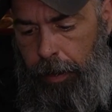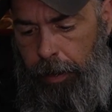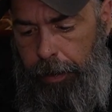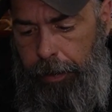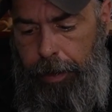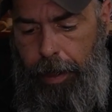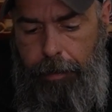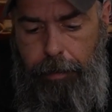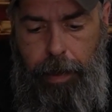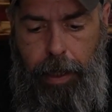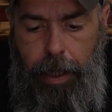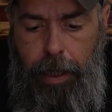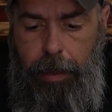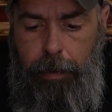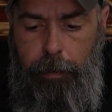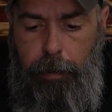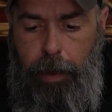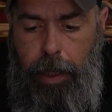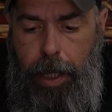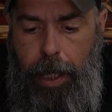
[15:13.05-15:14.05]
them
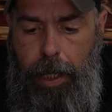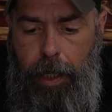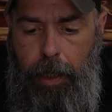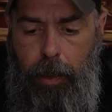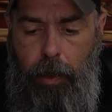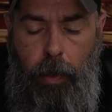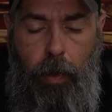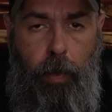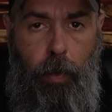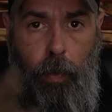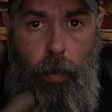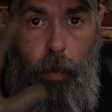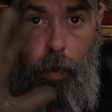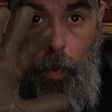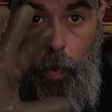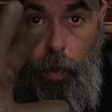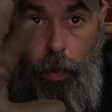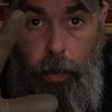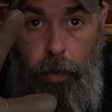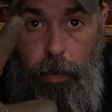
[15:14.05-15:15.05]
in black
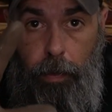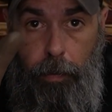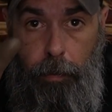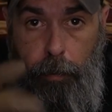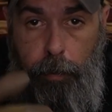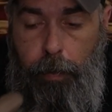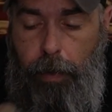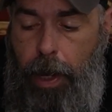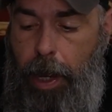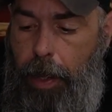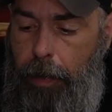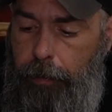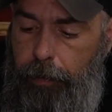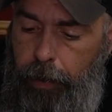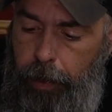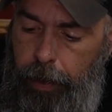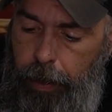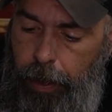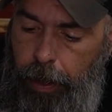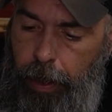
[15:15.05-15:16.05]
or brown.
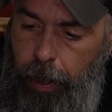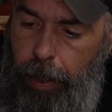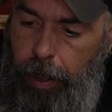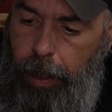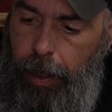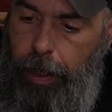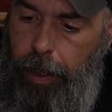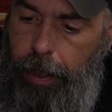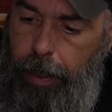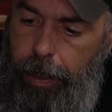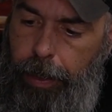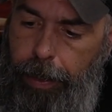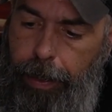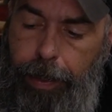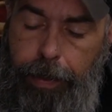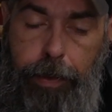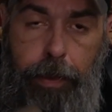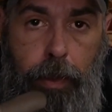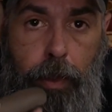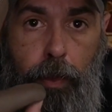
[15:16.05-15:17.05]

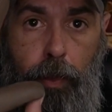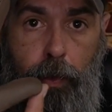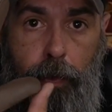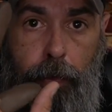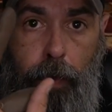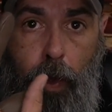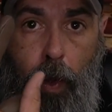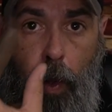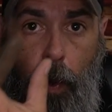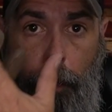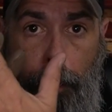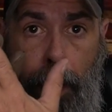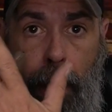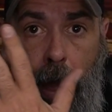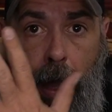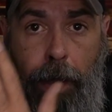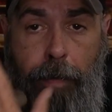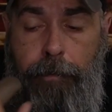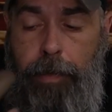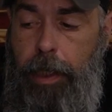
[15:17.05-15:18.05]
The whole
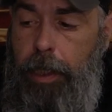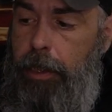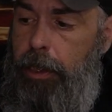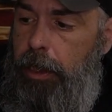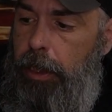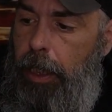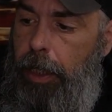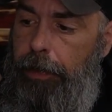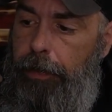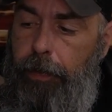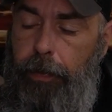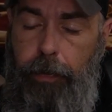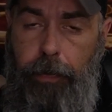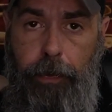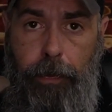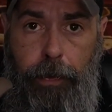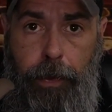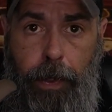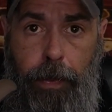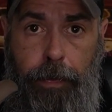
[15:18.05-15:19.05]
palm is leather.
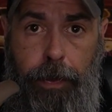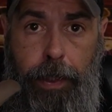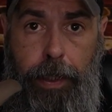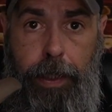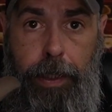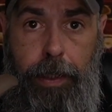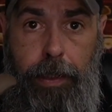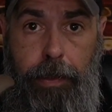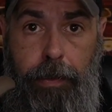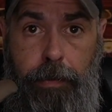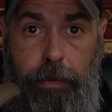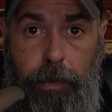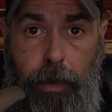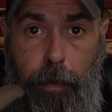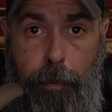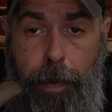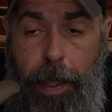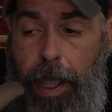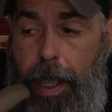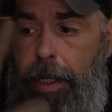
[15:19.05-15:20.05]
There is
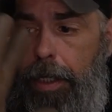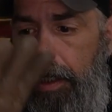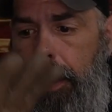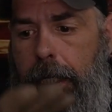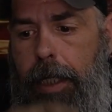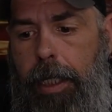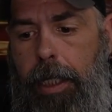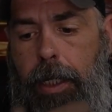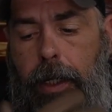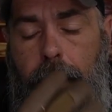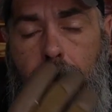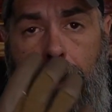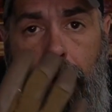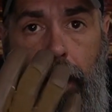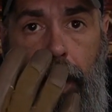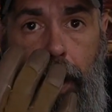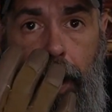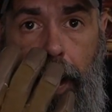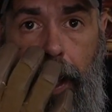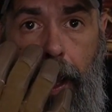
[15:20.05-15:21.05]
padding here
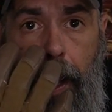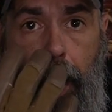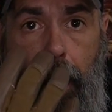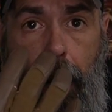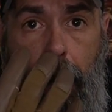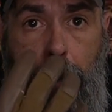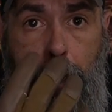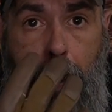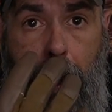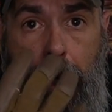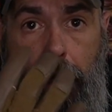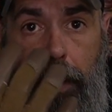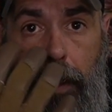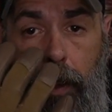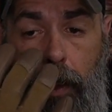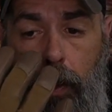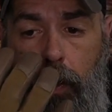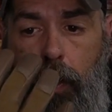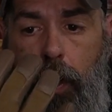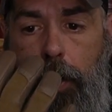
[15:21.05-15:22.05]
and padding
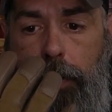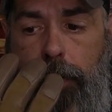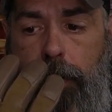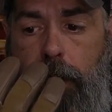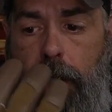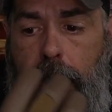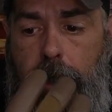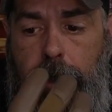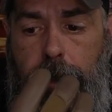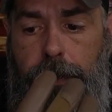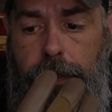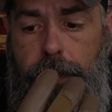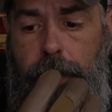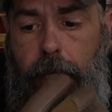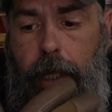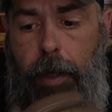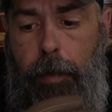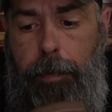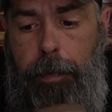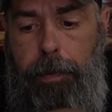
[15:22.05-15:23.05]
across the knuckles to
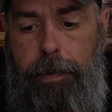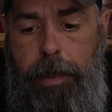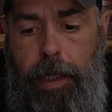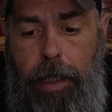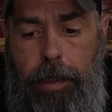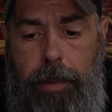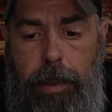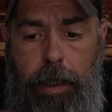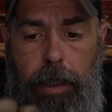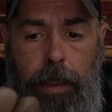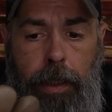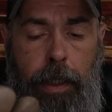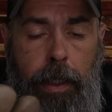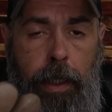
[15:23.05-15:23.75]
help protect it.